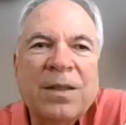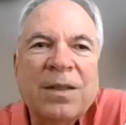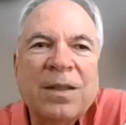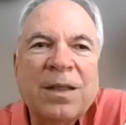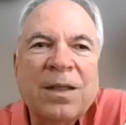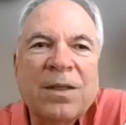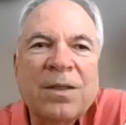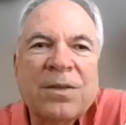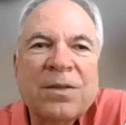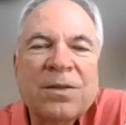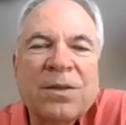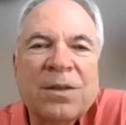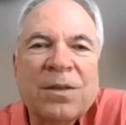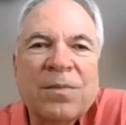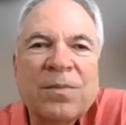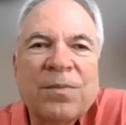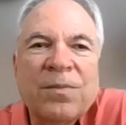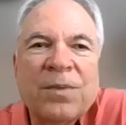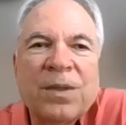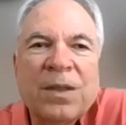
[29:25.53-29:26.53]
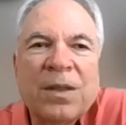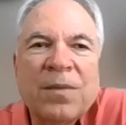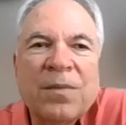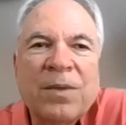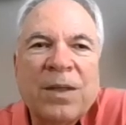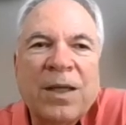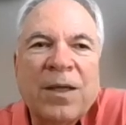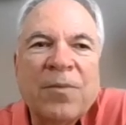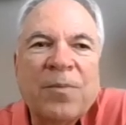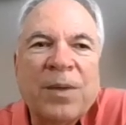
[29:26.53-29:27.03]
thinners, and
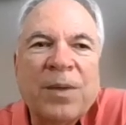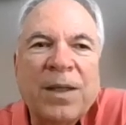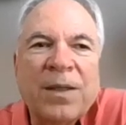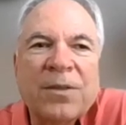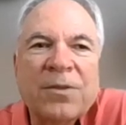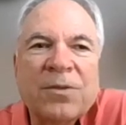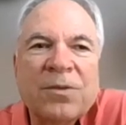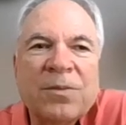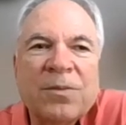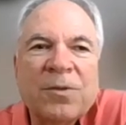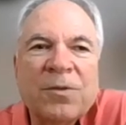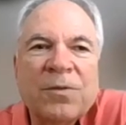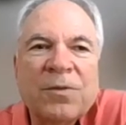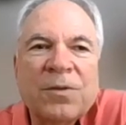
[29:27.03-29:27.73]
nail polish remover.